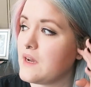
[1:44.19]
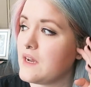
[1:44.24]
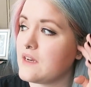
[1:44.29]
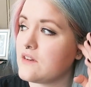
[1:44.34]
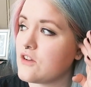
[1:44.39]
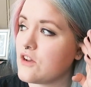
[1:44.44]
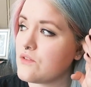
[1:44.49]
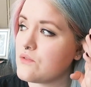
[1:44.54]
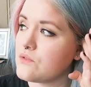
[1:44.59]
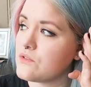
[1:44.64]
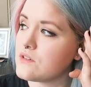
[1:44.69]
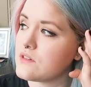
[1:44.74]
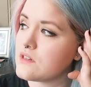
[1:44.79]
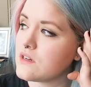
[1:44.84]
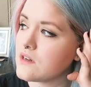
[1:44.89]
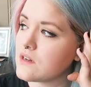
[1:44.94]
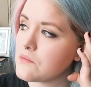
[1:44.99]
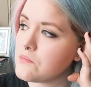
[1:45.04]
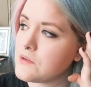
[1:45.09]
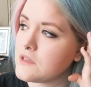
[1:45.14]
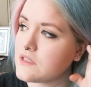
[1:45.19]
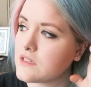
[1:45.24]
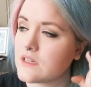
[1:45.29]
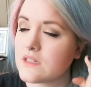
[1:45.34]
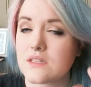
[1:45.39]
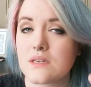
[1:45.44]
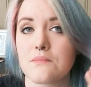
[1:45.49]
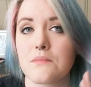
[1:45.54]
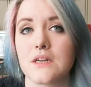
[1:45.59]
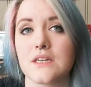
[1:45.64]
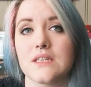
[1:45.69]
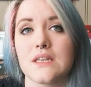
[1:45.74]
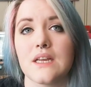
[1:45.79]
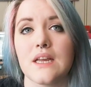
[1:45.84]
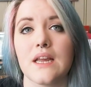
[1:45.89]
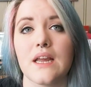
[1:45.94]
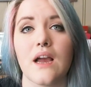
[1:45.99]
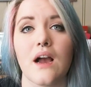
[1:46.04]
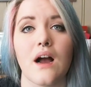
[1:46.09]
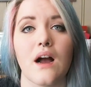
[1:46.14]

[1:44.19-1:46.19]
I don't dunk biscuits in my tea.